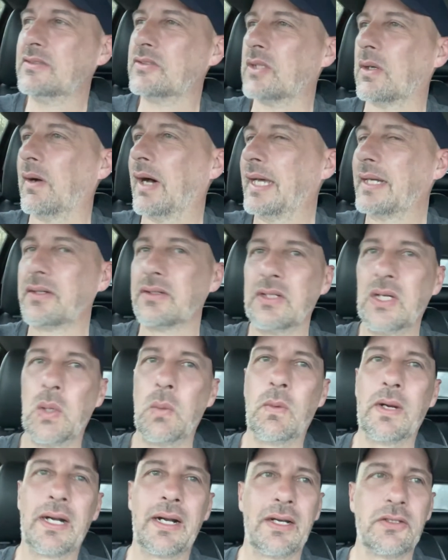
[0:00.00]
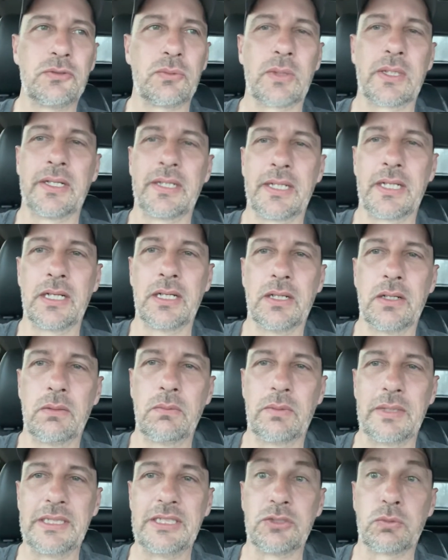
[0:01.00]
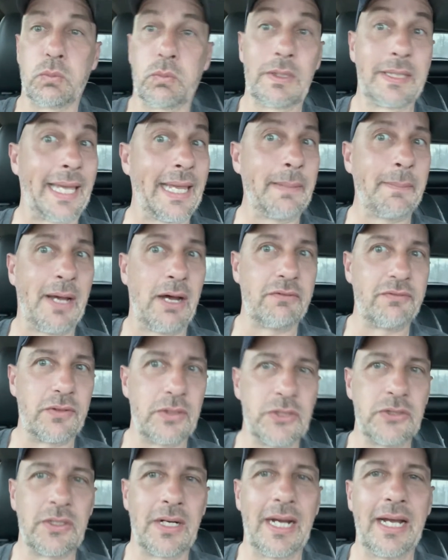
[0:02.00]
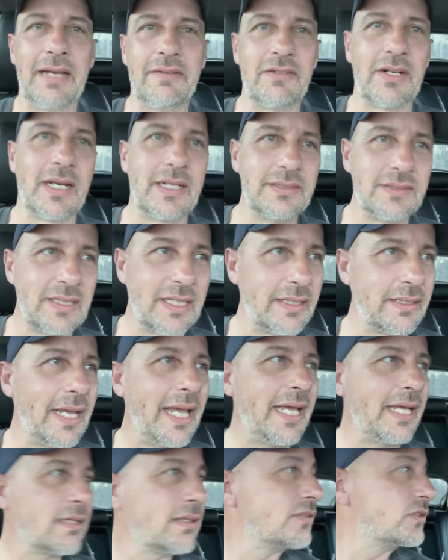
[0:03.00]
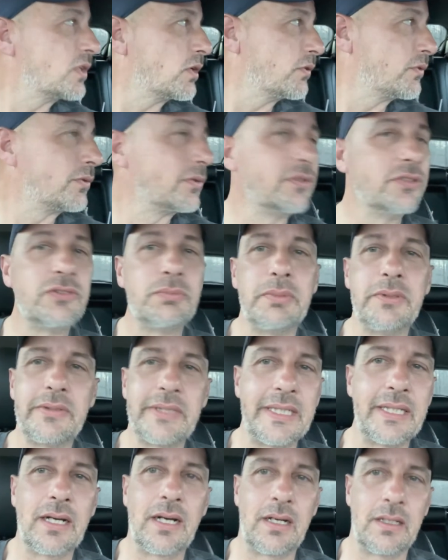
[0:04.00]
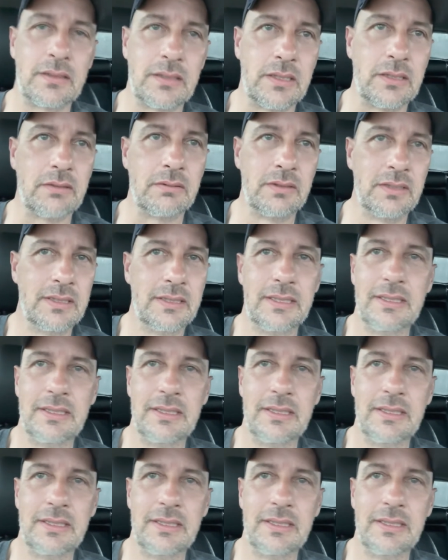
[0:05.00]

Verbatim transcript: So I don't know where else we're gonna go. We just came out for a drive and I said, hey, let's go through Spooky Hollow.